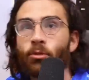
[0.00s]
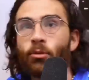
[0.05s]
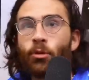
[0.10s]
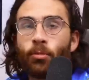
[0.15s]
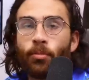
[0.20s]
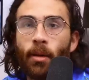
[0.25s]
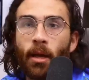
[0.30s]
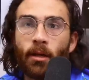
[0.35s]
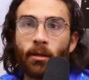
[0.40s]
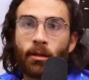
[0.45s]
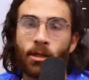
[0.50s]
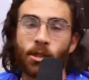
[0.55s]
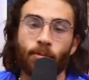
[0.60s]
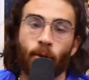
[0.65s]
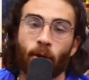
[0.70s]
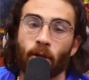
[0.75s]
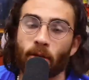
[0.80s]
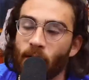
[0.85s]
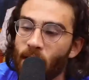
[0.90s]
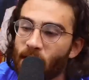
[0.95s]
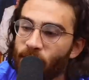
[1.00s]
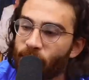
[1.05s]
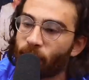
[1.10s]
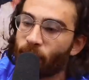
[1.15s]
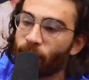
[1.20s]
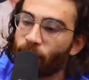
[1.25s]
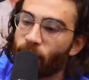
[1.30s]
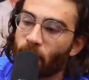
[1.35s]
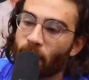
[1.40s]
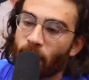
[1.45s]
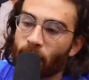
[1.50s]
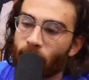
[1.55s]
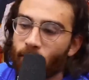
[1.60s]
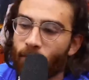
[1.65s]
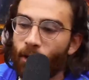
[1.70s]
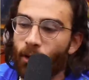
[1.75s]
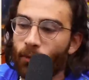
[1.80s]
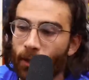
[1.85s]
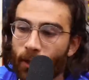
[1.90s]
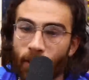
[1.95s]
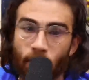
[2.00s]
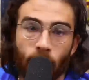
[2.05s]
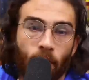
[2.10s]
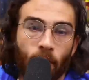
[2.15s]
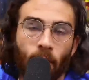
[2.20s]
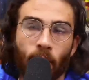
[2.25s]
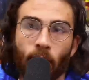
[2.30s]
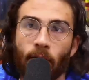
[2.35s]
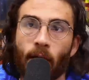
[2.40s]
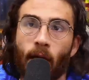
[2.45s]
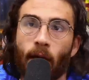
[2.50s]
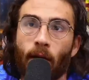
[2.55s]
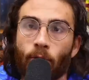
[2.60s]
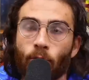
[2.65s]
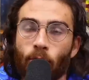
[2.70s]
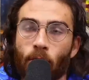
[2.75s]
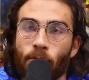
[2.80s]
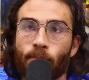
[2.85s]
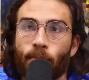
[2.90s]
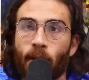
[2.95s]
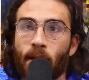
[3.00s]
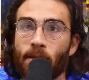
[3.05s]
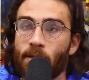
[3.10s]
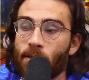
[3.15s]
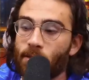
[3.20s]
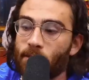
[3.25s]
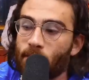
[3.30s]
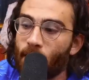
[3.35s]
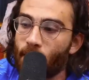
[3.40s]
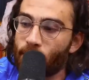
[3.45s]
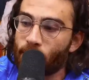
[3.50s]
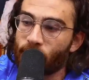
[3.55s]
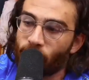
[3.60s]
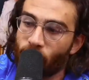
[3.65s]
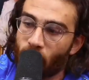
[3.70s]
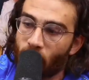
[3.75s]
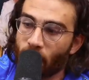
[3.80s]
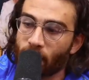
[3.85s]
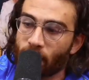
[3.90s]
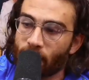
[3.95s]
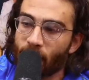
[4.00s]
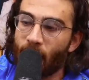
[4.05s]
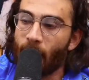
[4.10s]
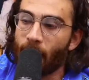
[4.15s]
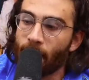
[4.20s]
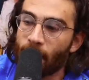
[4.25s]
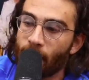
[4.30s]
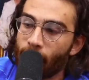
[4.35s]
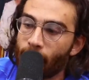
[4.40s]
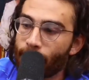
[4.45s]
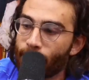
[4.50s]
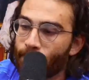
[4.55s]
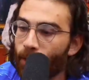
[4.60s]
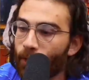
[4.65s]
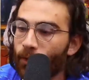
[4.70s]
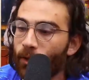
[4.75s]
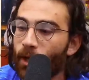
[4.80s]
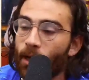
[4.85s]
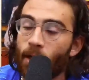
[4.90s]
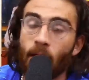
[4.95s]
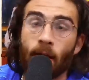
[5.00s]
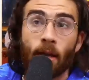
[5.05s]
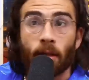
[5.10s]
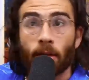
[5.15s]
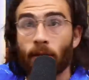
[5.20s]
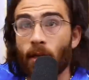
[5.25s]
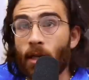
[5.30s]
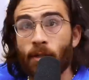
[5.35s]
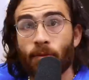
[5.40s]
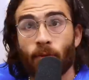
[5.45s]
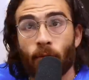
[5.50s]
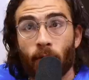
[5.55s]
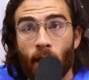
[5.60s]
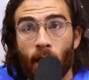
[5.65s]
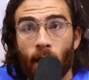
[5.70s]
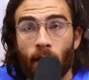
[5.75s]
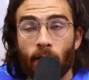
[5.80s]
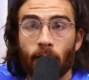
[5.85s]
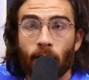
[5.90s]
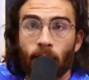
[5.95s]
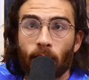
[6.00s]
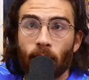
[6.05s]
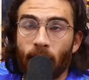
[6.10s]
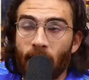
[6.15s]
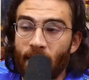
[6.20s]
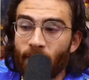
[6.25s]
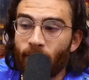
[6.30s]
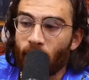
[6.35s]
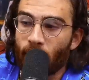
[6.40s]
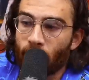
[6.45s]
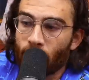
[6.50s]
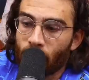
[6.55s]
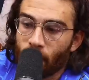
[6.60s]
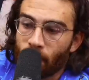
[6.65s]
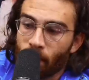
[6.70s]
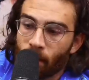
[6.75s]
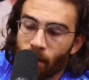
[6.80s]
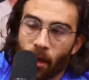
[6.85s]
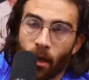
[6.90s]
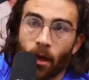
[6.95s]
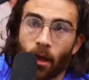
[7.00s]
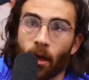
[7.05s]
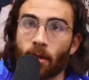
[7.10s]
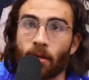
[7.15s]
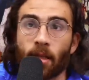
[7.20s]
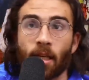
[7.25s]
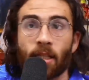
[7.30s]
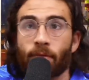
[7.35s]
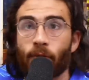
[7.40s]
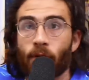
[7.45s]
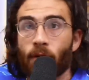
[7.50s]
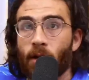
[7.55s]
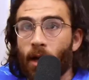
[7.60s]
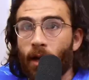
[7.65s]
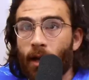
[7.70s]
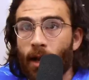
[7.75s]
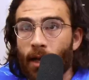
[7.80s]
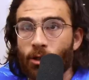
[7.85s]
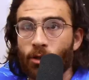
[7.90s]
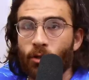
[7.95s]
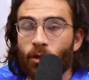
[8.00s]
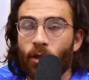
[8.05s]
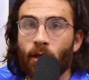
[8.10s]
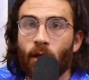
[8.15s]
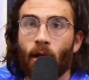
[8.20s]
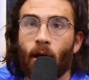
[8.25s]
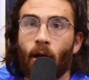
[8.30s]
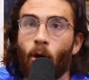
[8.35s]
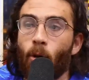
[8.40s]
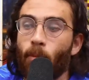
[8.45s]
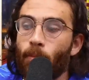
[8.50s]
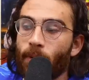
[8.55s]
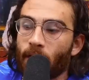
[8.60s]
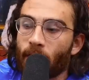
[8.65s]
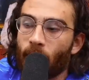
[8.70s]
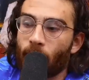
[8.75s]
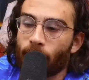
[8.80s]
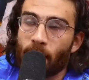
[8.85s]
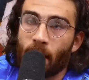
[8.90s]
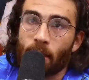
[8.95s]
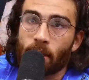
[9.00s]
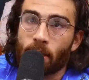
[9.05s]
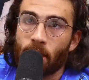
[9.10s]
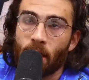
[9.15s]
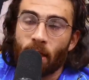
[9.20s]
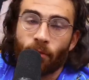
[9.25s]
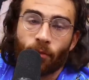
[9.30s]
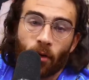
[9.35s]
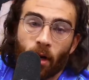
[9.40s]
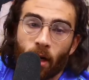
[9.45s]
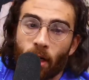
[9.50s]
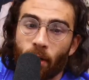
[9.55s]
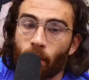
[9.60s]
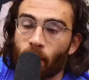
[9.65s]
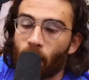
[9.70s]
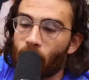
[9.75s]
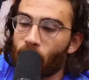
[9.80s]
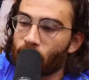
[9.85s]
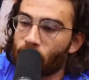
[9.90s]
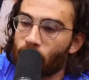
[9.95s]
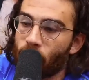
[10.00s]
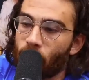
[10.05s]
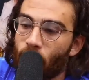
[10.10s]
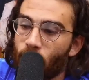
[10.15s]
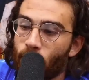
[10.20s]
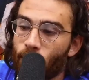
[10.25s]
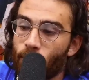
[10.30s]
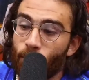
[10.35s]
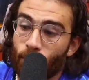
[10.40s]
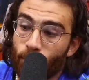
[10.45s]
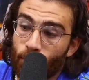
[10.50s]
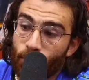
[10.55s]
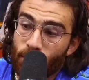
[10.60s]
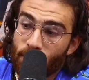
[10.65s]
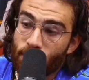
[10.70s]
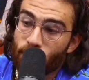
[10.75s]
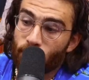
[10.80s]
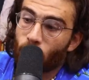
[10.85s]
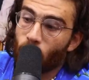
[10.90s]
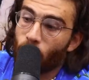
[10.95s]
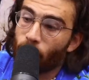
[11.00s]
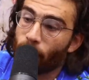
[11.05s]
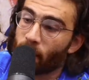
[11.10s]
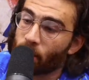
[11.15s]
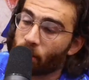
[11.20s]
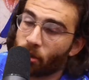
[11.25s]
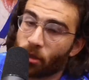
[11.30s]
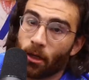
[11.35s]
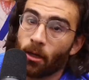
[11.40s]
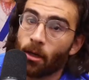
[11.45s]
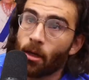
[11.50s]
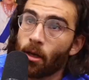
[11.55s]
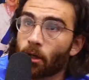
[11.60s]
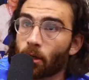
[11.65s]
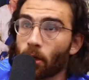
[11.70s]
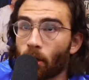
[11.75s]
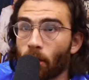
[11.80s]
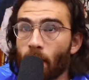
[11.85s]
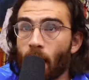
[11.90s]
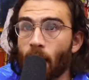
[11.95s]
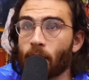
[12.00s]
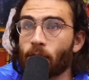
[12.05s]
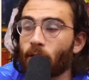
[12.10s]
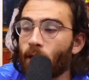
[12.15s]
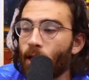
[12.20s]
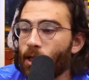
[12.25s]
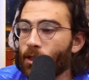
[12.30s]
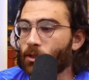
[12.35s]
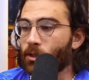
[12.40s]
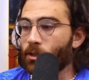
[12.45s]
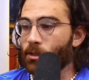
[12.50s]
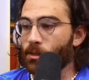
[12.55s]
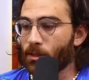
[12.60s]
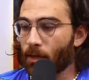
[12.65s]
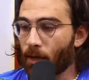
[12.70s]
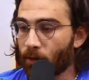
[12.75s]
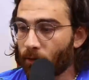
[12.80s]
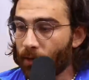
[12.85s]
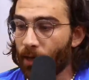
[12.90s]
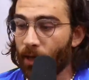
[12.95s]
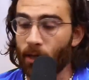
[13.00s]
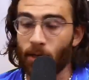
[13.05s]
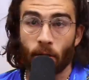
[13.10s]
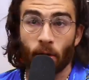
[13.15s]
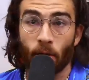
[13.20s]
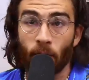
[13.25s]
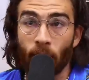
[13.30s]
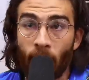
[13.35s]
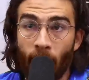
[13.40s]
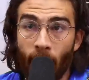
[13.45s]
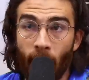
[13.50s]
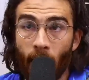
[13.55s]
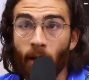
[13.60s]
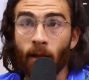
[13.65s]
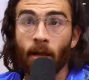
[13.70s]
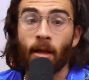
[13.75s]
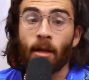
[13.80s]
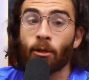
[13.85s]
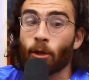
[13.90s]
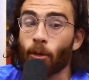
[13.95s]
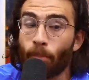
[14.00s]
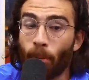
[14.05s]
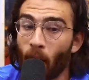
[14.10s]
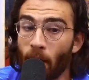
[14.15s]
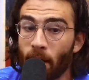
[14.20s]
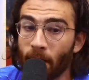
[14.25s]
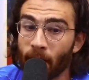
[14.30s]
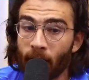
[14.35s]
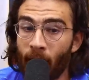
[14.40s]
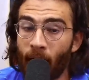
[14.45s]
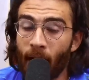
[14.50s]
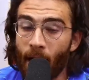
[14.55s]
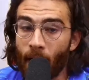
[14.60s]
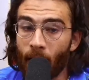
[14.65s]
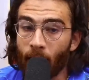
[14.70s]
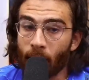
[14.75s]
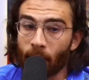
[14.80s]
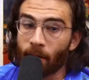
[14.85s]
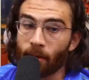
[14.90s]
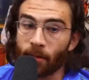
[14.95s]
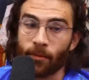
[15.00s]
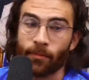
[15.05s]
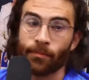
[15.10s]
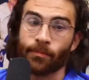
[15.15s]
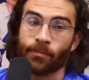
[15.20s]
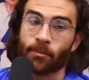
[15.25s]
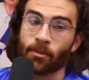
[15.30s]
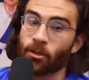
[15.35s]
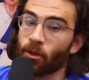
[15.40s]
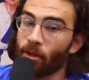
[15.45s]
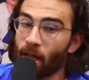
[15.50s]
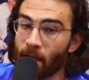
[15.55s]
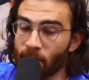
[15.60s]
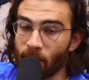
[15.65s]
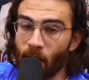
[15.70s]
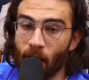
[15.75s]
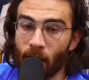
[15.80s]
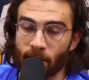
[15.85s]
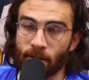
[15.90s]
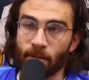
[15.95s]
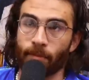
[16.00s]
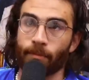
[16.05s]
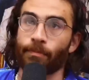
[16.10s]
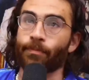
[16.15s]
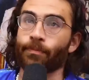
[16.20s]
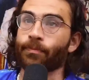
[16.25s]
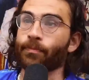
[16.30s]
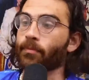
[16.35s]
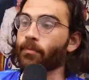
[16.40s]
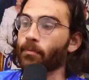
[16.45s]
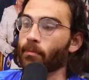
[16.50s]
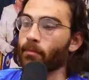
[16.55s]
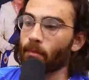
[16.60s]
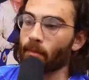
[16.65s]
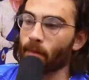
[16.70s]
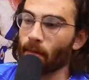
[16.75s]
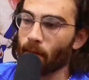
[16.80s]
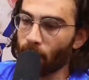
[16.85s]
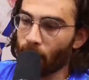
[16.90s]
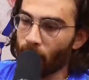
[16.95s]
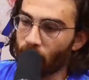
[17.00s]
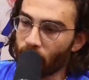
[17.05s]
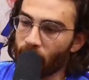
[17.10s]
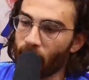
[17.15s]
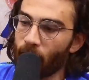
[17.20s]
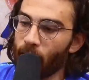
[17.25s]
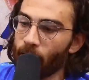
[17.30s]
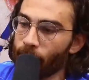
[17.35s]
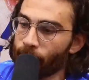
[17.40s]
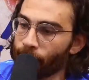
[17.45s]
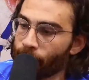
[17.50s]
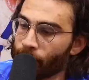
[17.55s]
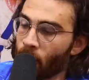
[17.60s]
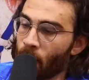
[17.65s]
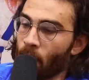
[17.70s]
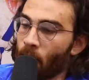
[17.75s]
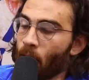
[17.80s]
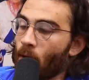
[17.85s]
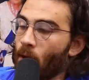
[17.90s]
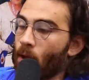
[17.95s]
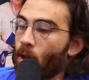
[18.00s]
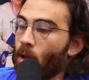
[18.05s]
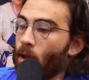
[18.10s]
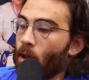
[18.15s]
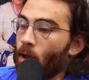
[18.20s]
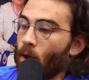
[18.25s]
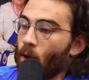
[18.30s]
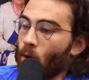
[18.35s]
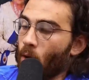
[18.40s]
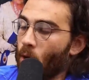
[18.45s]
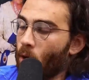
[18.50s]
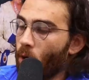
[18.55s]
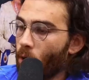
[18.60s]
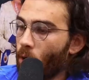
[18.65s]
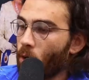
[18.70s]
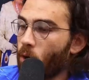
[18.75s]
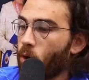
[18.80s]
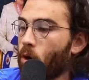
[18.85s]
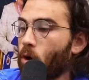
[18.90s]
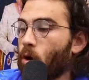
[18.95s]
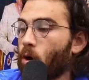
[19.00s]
Ruth Bader Ginsburg. Thanks for fucking croaking in the middle of Donald Trump's presidency. That was fucking tight, okay? Thanks for not leaving. Thanks for not actually opening up that seat for anyone else. You know, you were doing some girl boss shit. Congratulations, okay? You're in hell. You're burning in hell. So that's awesome, okay? Whew.